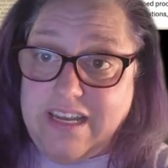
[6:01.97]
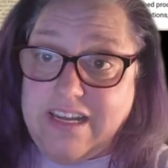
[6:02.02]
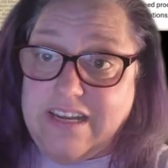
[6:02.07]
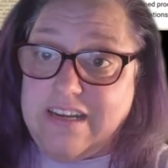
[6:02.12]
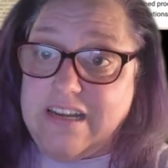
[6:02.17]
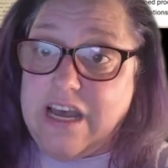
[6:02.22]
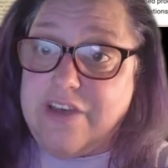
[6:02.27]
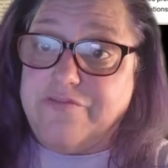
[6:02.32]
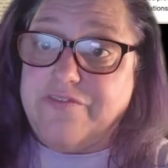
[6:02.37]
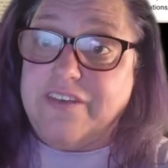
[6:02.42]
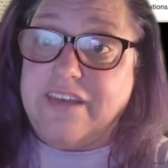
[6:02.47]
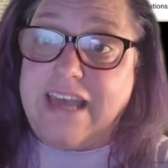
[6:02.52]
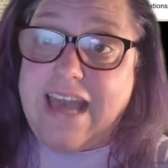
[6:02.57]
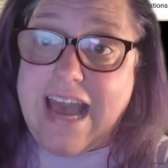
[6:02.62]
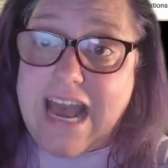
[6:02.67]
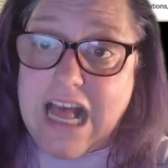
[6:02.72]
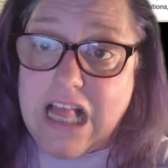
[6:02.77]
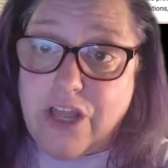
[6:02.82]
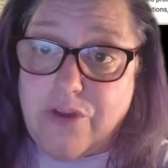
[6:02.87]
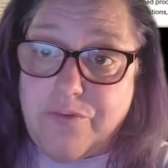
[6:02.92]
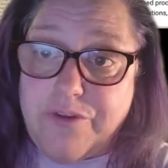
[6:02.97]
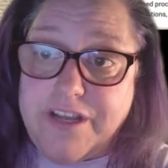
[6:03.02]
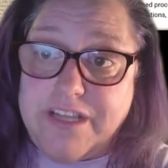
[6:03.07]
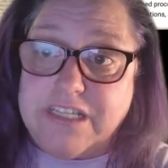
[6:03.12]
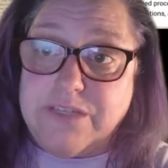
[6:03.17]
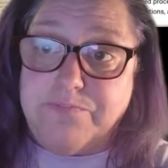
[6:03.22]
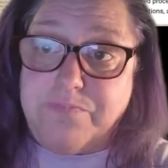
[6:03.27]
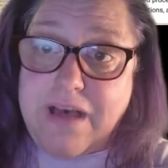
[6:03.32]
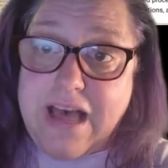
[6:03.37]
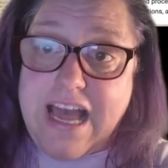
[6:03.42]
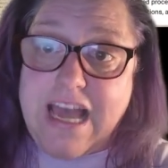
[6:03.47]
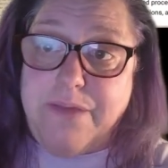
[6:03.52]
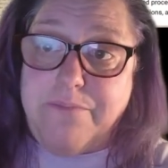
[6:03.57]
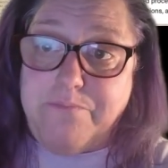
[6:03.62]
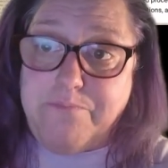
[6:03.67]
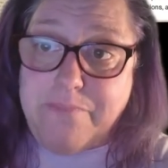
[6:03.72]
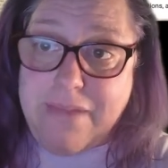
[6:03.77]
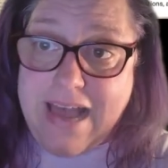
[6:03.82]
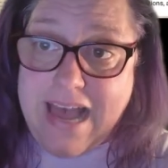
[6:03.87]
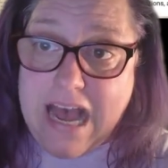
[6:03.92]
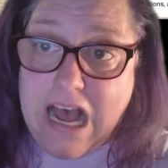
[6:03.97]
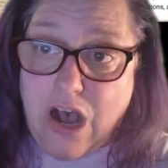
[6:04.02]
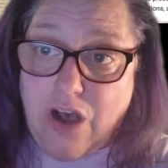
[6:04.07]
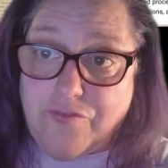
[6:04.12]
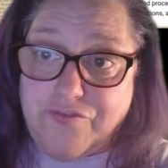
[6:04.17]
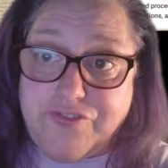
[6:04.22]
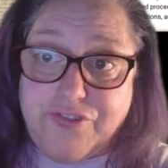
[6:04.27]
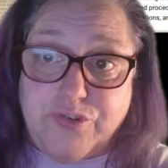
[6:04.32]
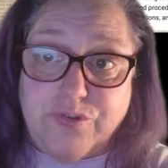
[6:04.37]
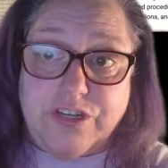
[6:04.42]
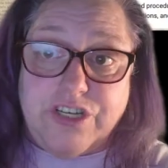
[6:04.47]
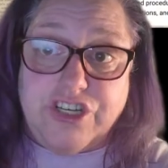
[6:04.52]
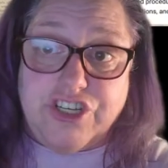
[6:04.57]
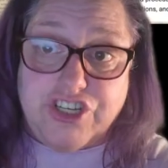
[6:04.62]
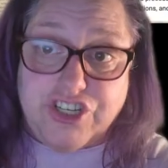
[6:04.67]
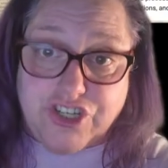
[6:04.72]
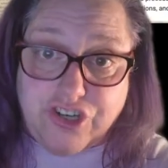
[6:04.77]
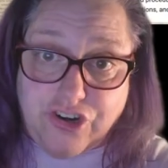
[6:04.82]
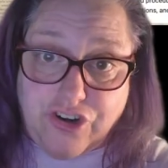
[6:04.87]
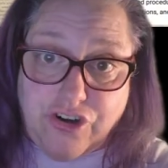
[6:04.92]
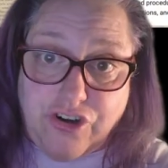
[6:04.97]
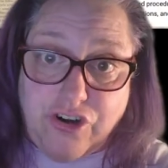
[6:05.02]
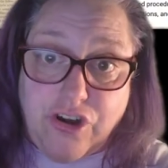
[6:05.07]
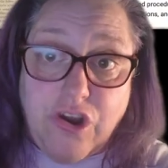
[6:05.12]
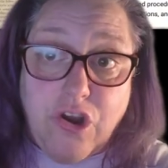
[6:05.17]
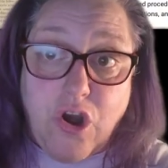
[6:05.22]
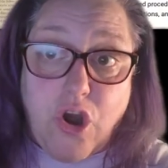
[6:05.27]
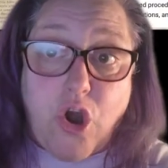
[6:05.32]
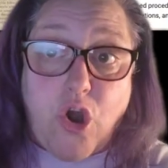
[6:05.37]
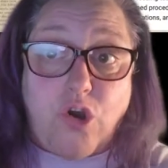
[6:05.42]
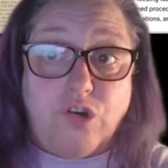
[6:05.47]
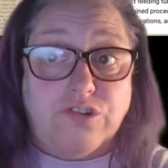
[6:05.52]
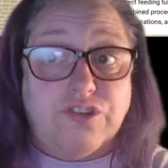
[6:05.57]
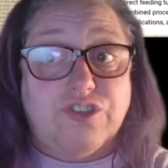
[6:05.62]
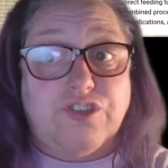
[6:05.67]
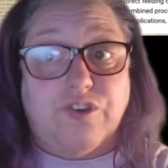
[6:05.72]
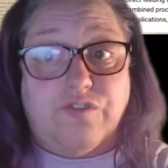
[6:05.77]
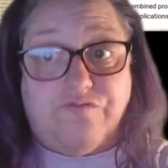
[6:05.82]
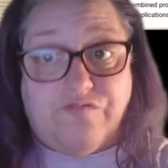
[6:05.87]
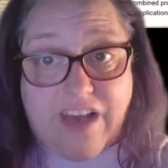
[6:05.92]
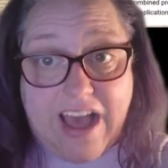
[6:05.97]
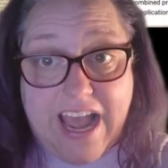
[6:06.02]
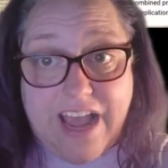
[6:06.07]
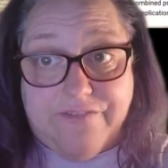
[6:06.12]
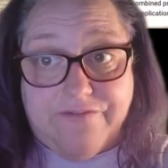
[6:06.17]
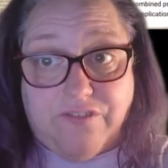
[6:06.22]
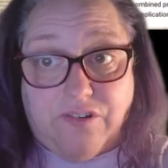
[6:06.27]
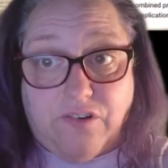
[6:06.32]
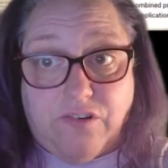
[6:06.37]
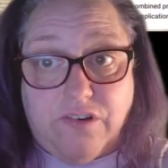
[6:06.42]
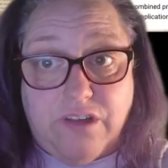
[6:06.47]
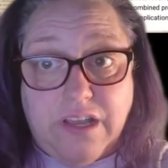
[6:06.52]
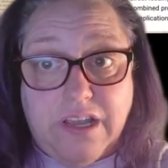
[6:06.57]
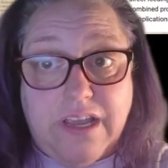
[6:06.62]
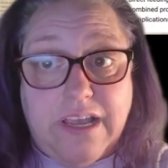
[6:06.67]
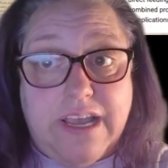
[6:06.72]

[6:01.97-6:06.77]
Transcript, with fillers: enough calories by mouth to ensure her survival.